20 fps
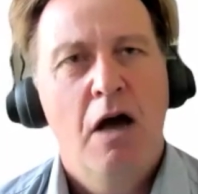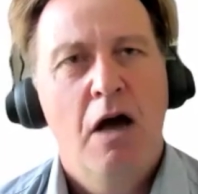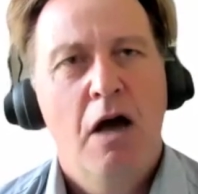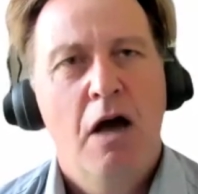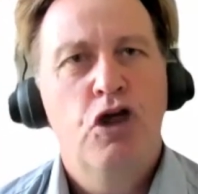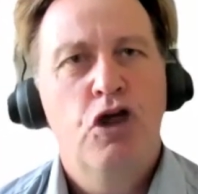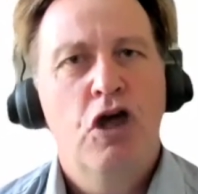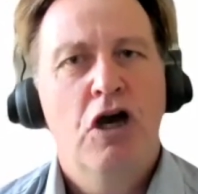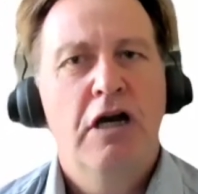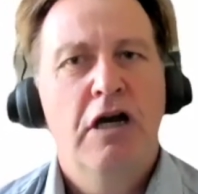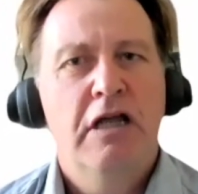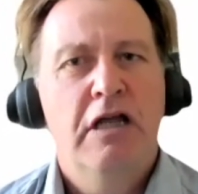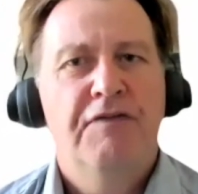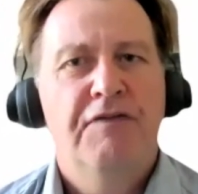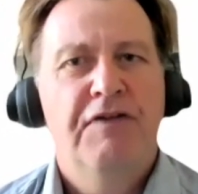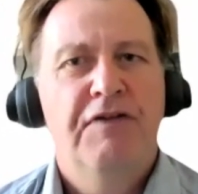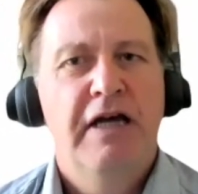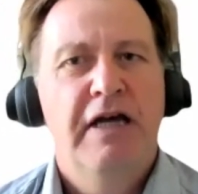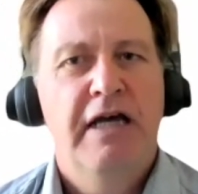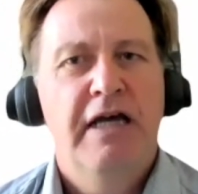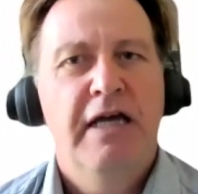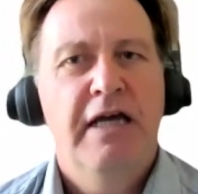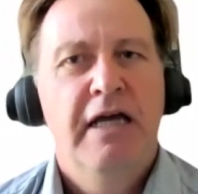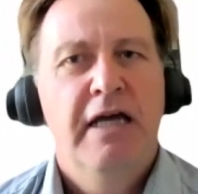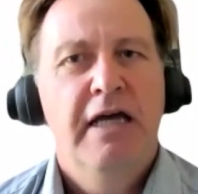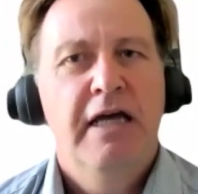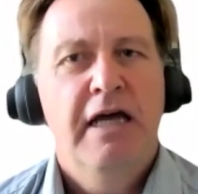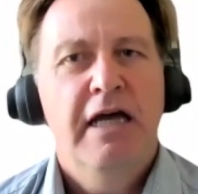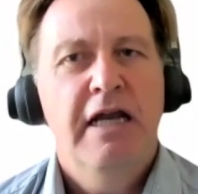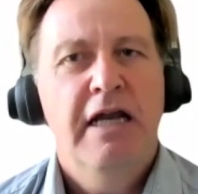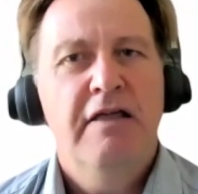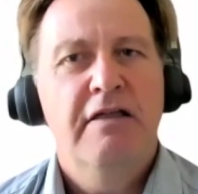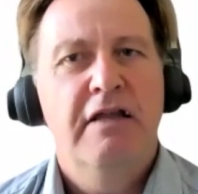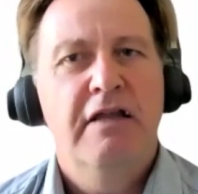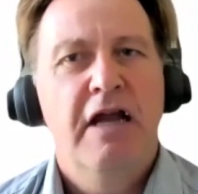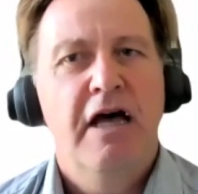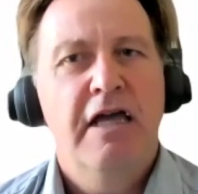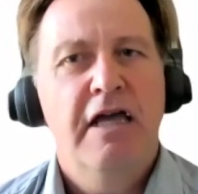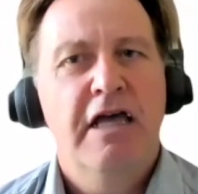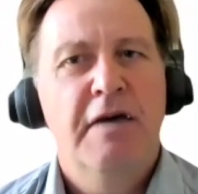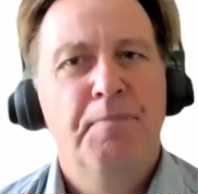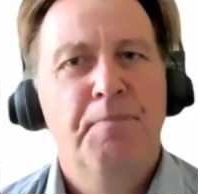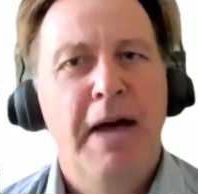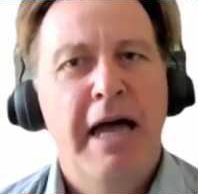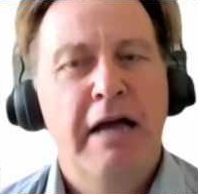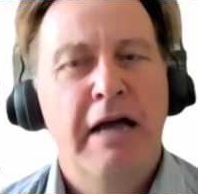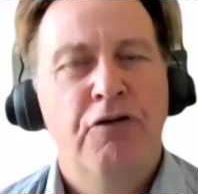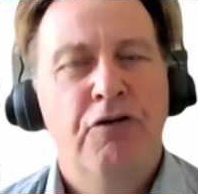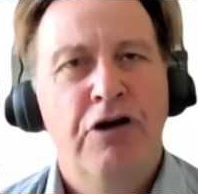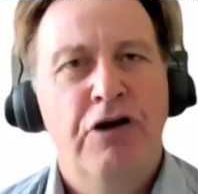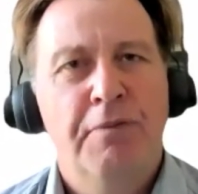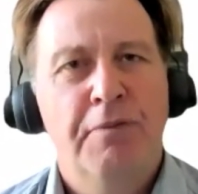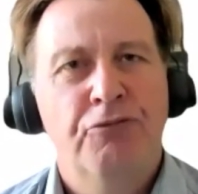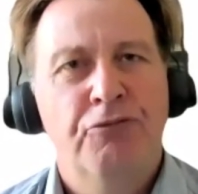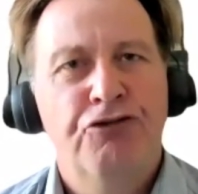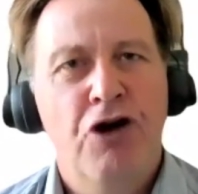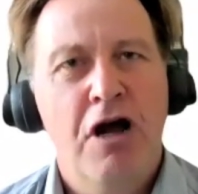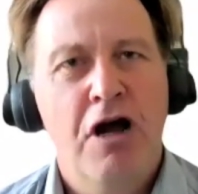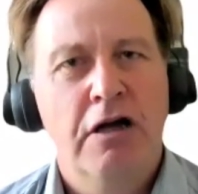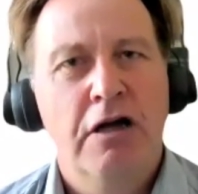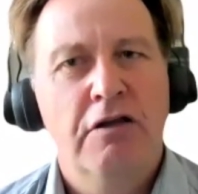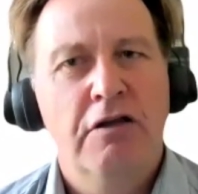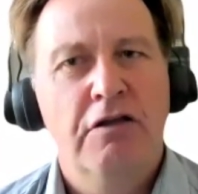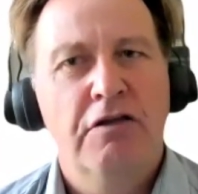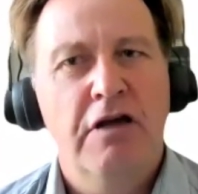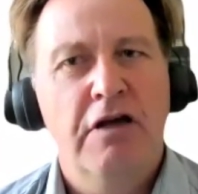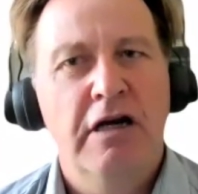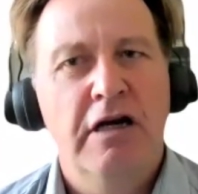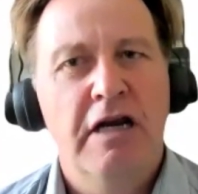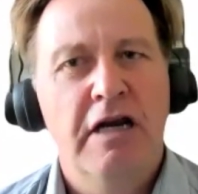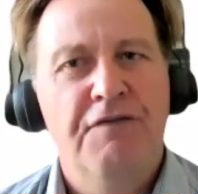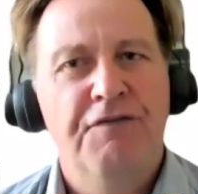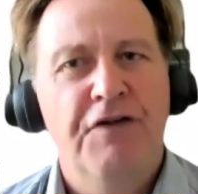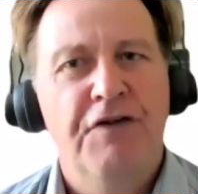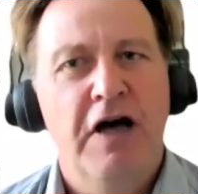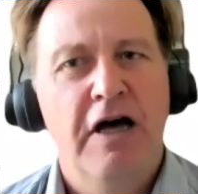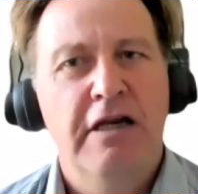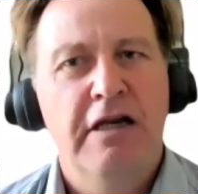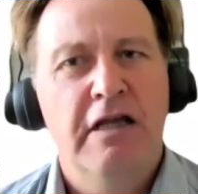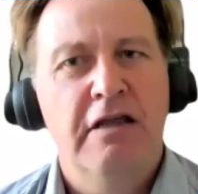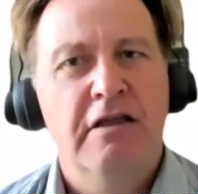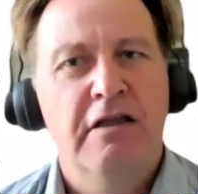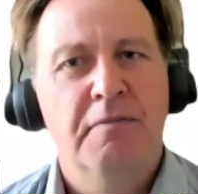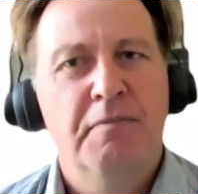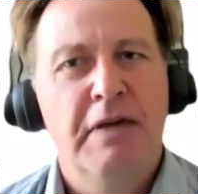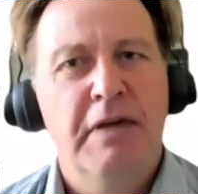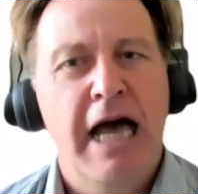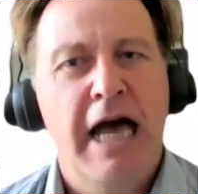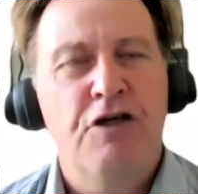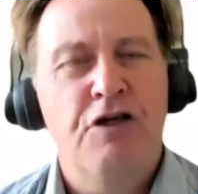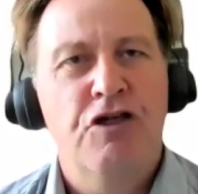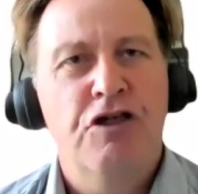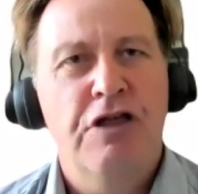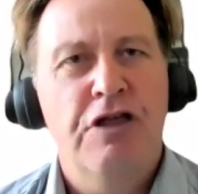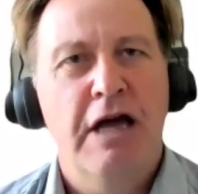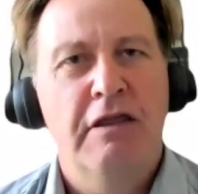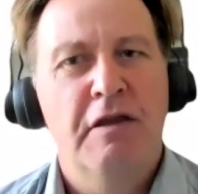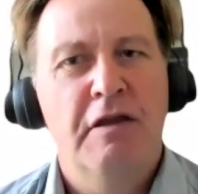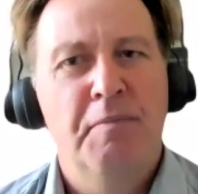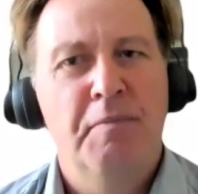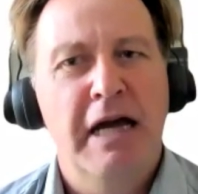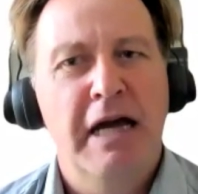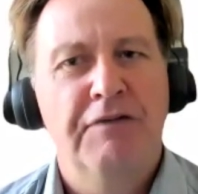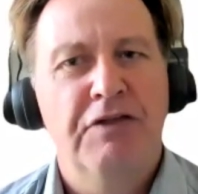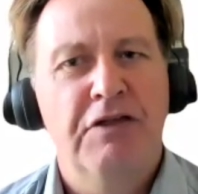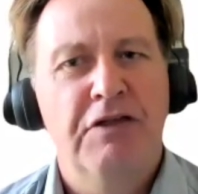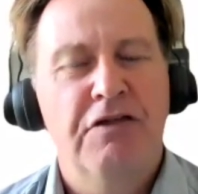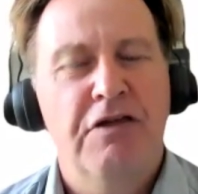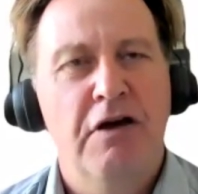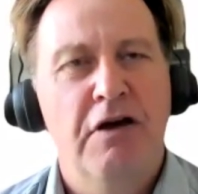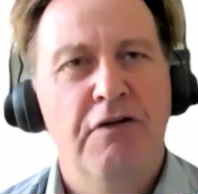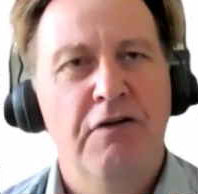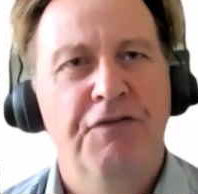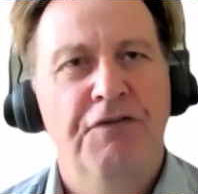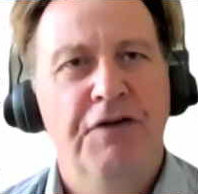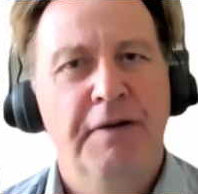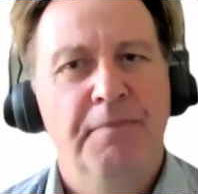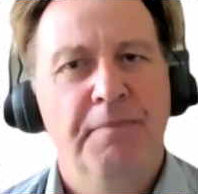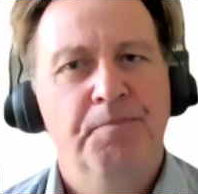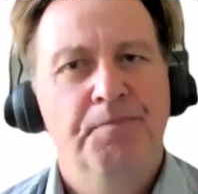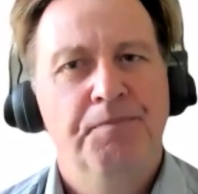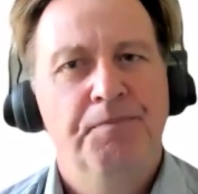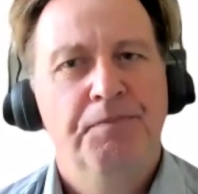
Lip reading: Alternatively, it is like a bankrupt drunk suddenly finding some cash down the back of the sofa.